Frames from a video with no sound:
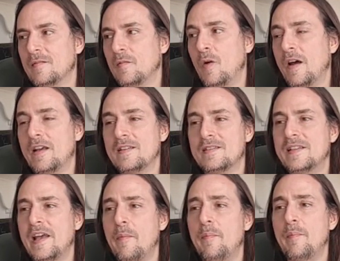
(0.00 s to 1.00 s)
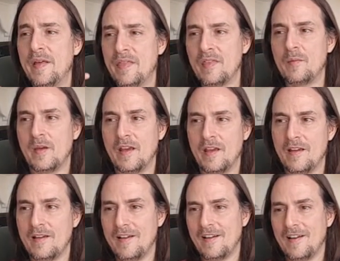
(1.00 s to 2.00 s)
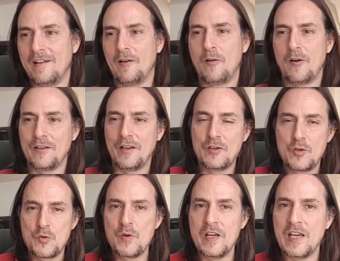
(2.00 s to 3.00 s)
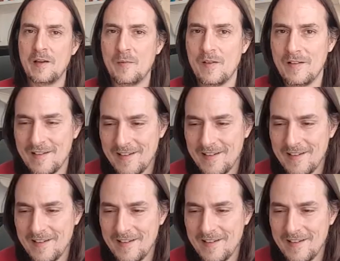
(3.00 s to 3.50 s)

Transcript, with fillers: what is the epitome or the dream